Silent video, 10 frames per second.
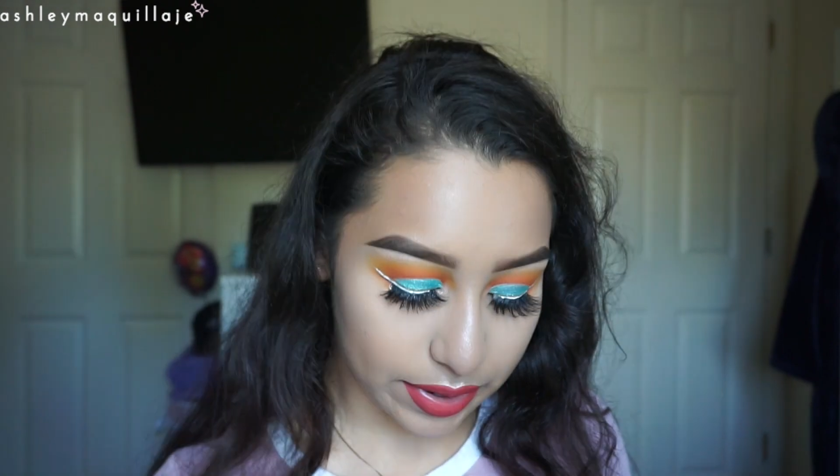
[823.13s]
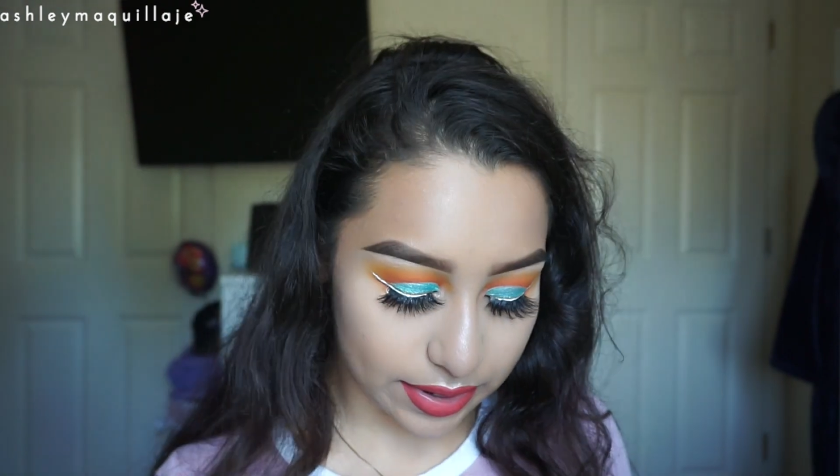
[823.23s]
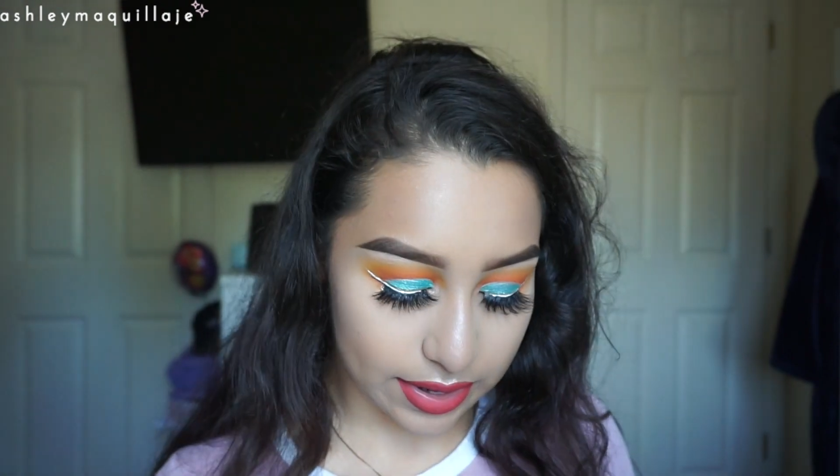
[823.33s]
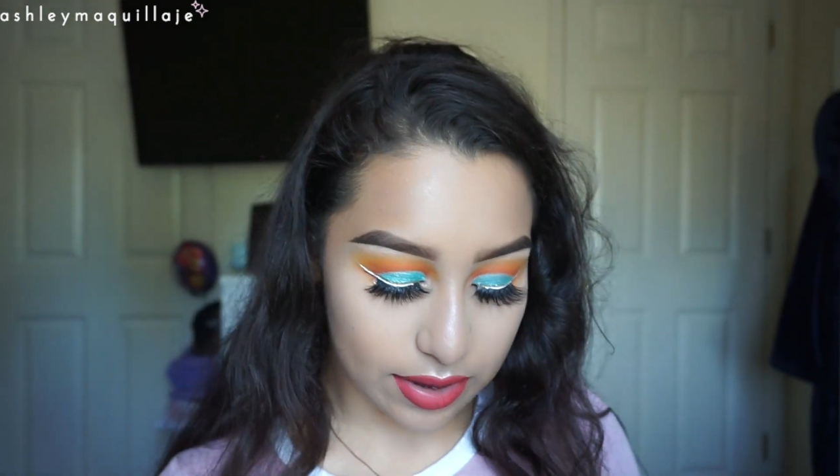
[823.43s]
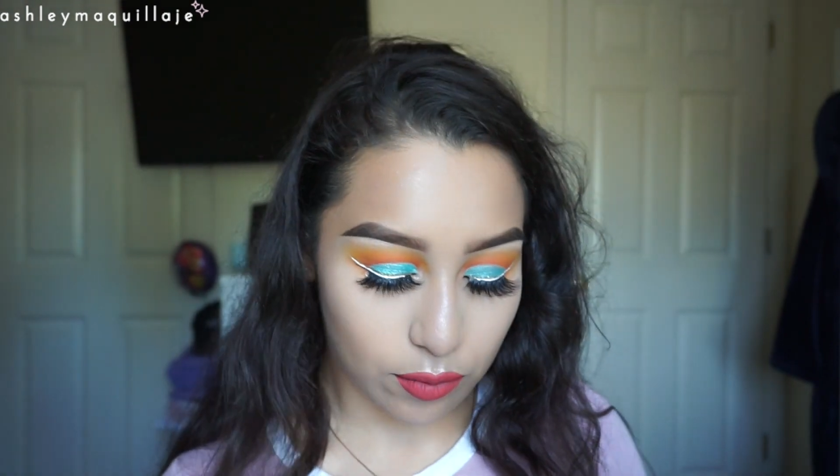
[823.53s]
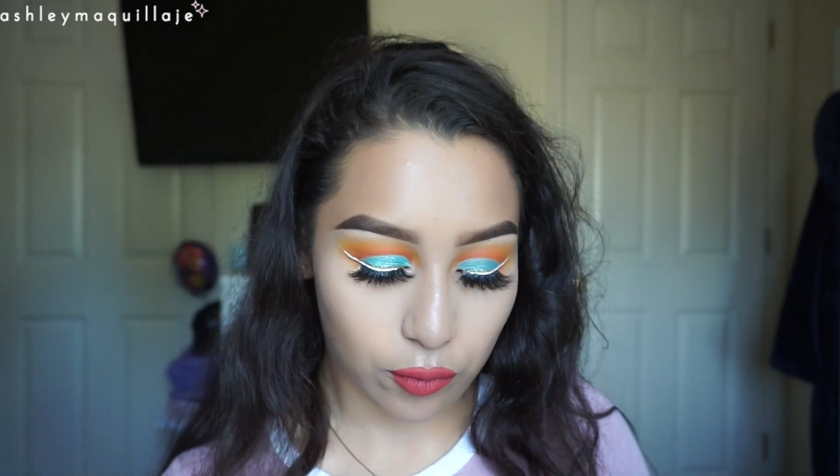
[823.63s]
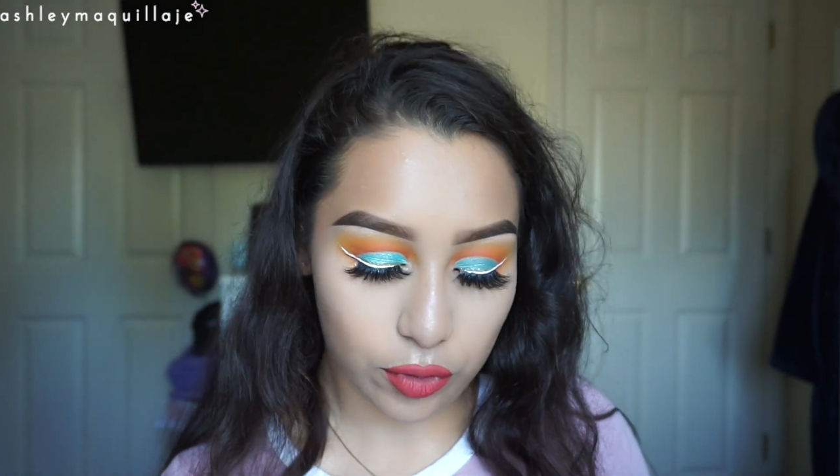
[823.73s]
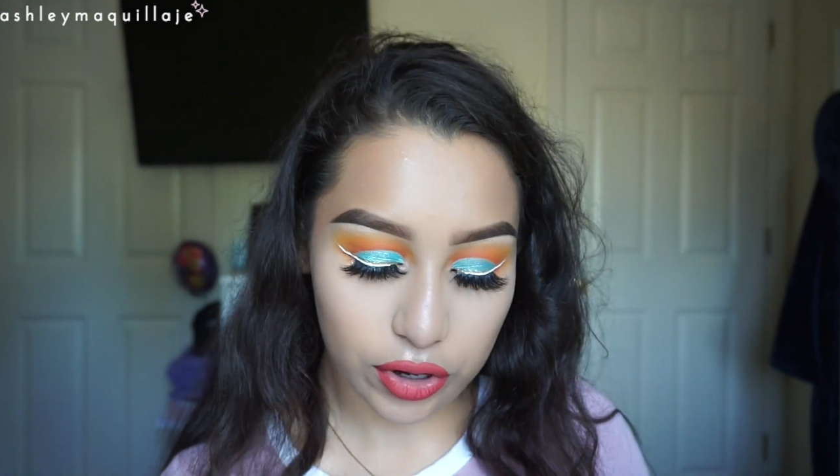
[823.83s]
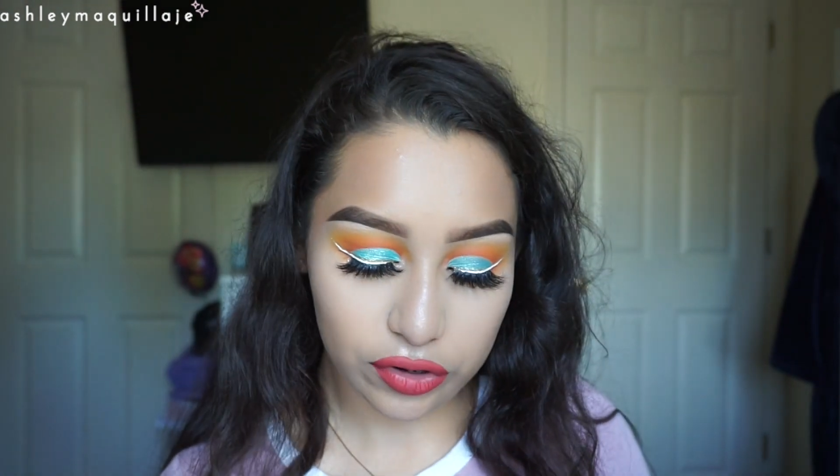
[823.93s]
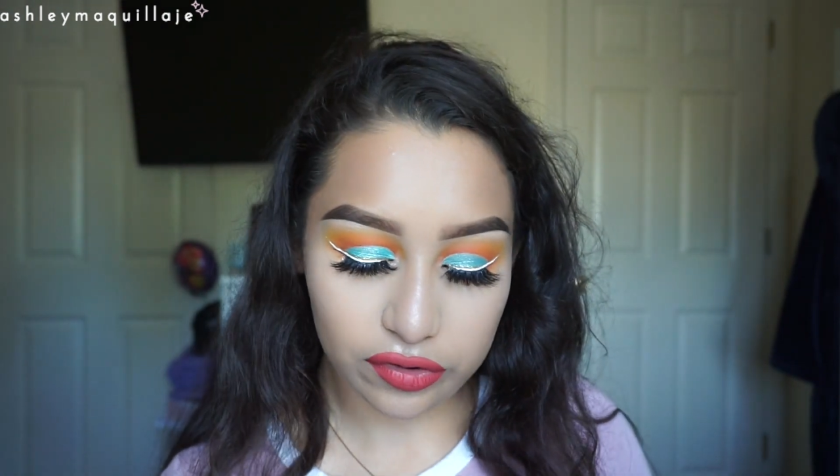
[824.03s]
but it
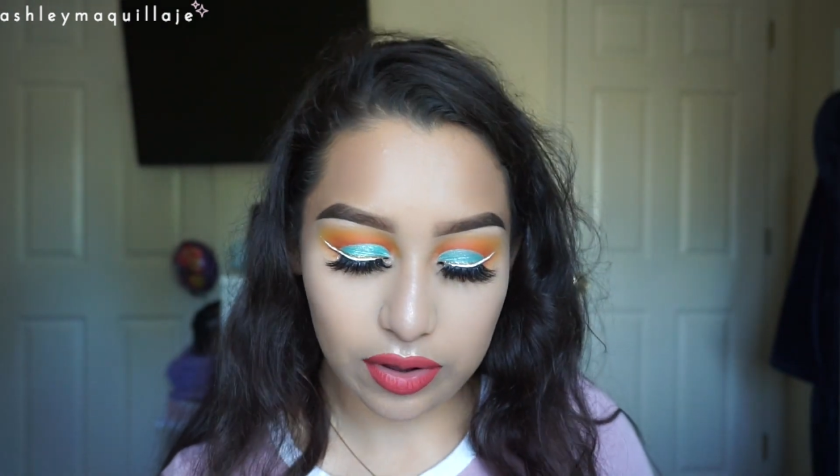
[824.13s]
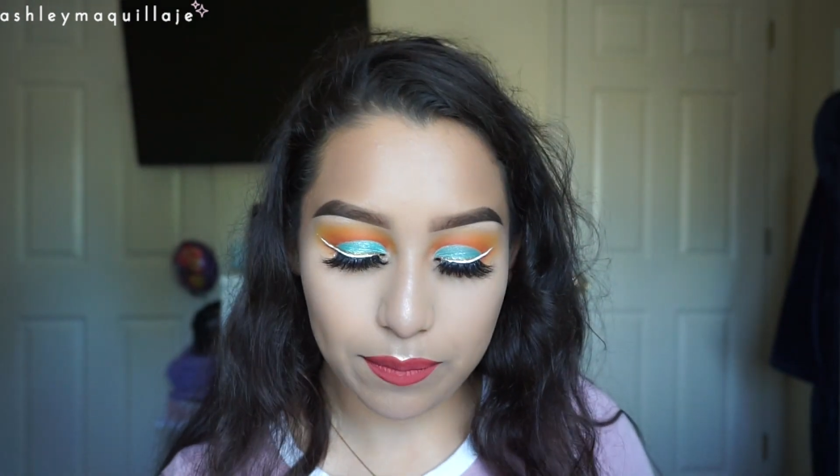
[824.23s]
works